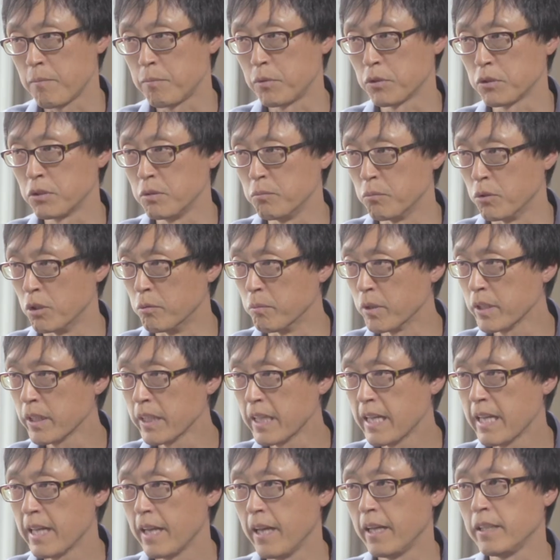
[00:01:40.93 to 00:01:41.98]
opportune moment
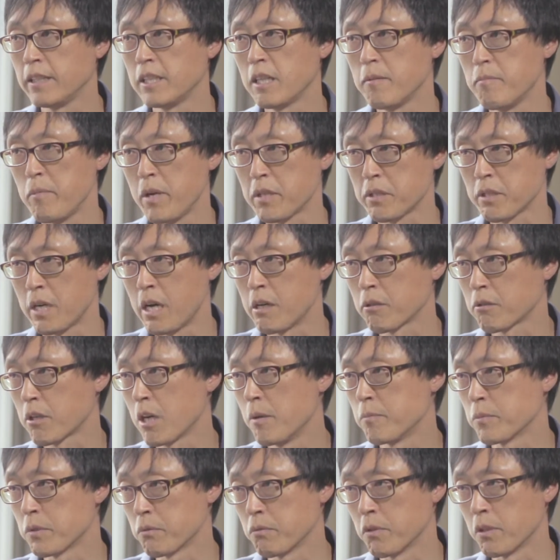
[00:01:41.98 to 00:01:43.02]
and then measure
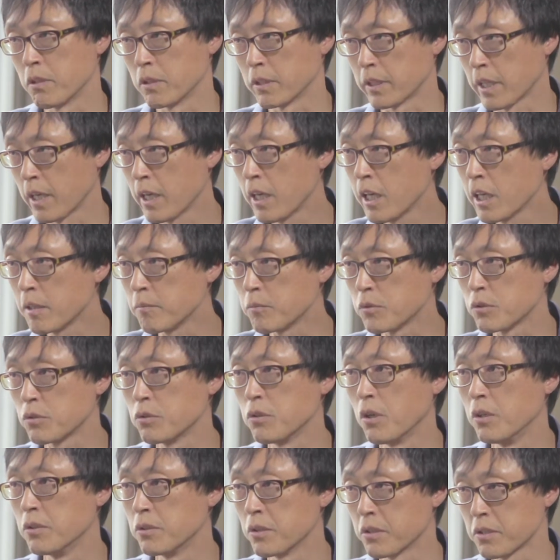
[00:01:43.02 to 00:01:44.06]
outcomes real time
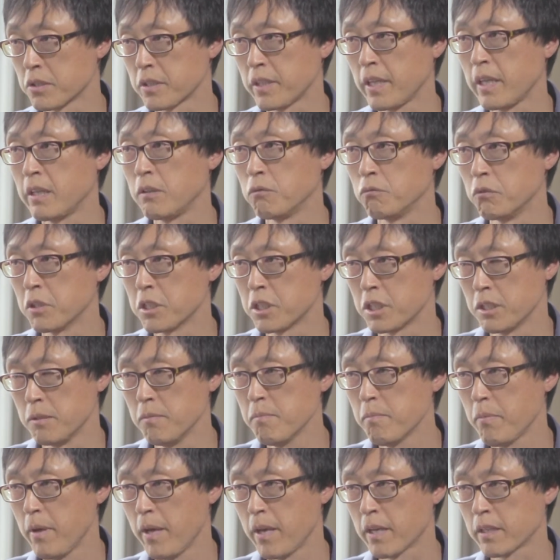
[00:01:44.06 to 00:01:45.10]
to understand which
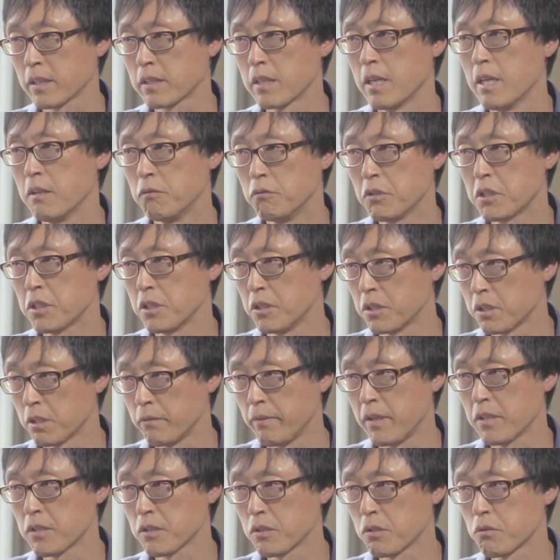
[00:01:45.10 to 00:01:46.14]

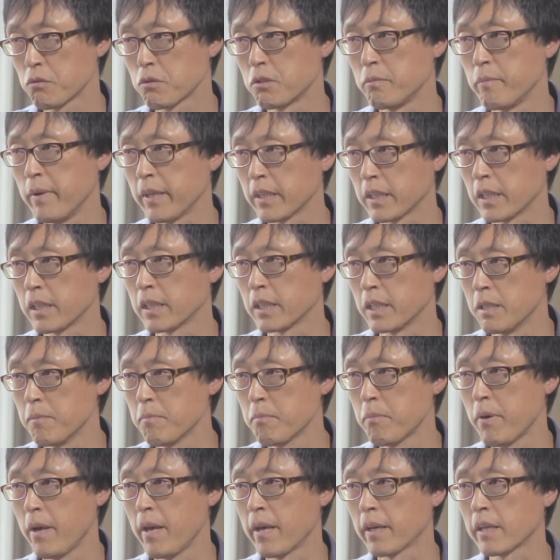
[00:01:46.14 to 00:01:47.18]
interventions were making
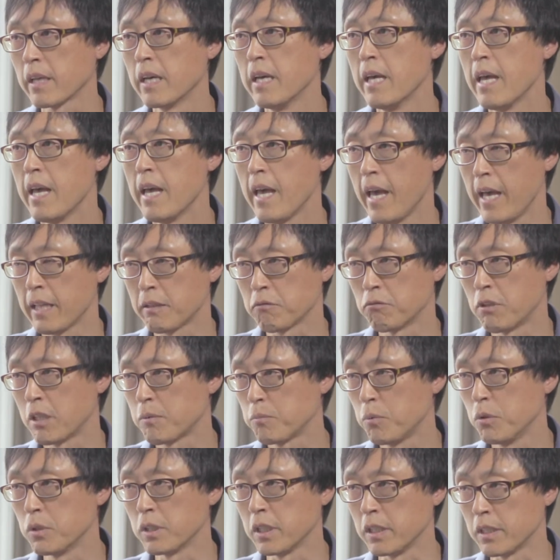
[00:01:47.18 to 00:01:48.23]
impact at what
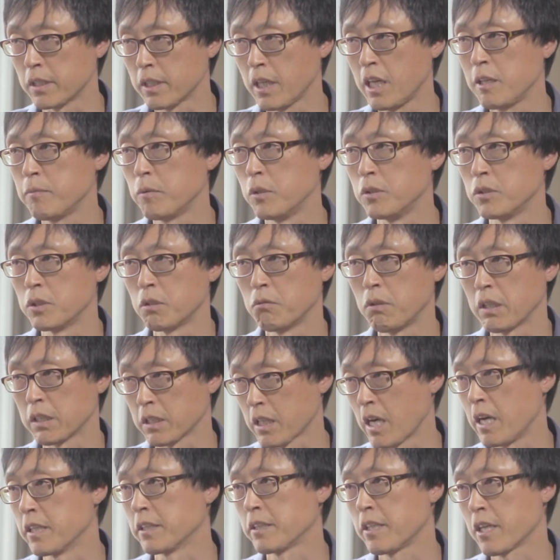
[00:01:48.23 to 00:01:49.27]
point in time, under what
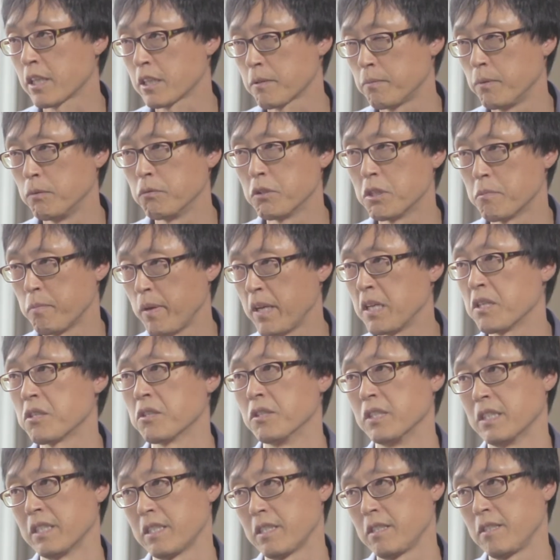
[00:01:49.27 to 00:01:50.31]
context, for which
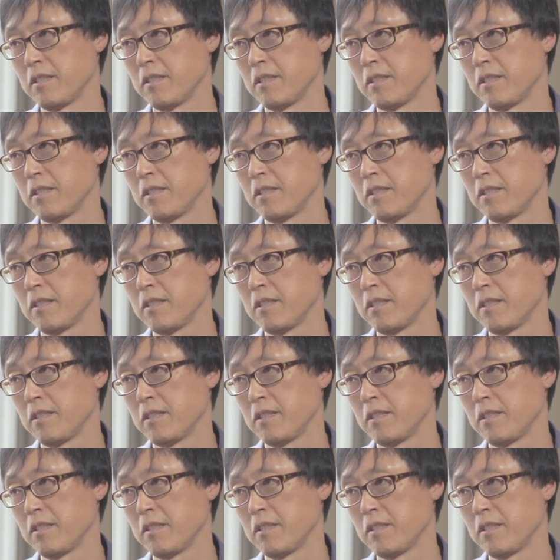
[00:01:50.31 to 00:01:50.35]
patients.